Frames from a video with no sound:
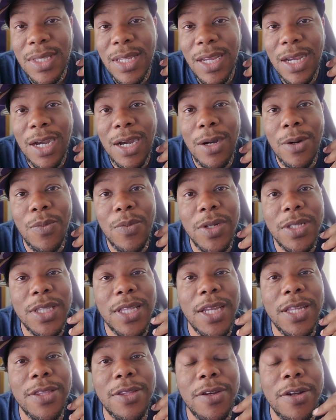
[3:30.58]
um, with
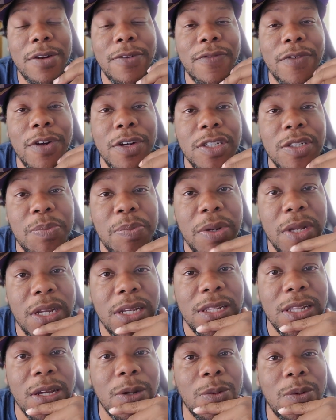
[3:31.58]
that 31st
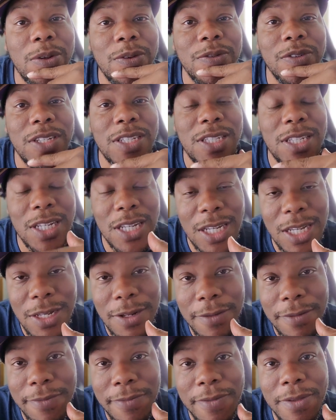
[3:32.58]
pick that we
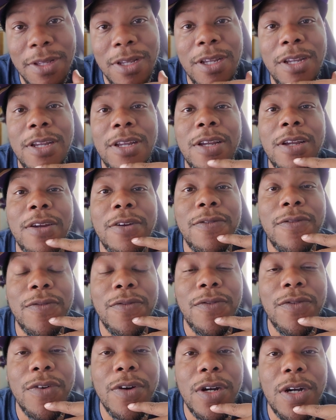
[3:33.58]
received
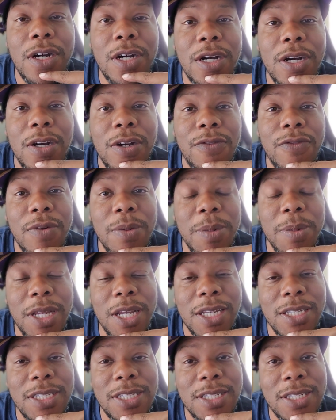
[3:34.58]
from, from
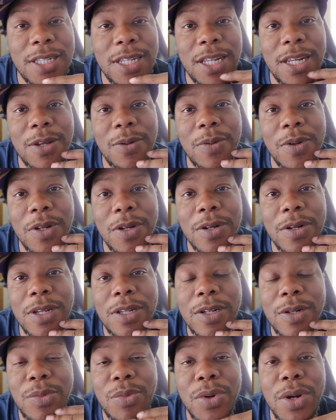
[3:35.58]
Kansas City with
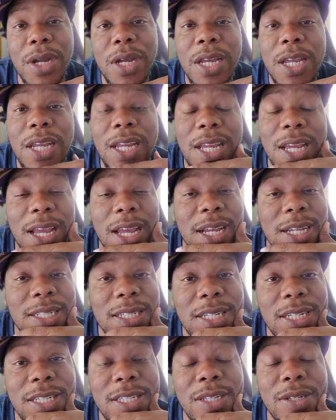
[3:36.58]
Orlando Brown, he
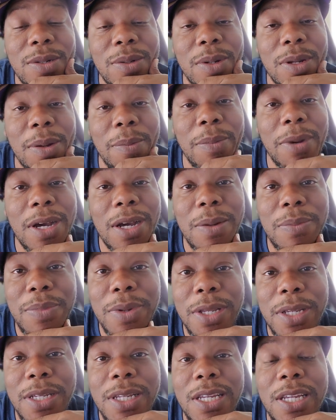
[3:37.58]
actually, too, in my
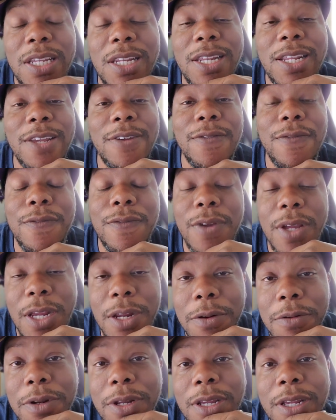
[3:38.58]
opinion, he did
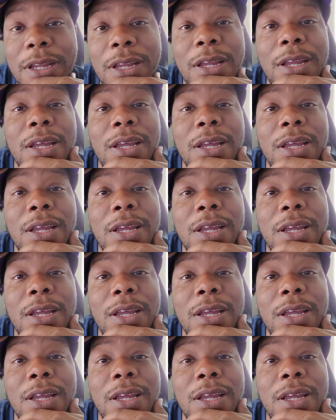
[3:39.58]
very,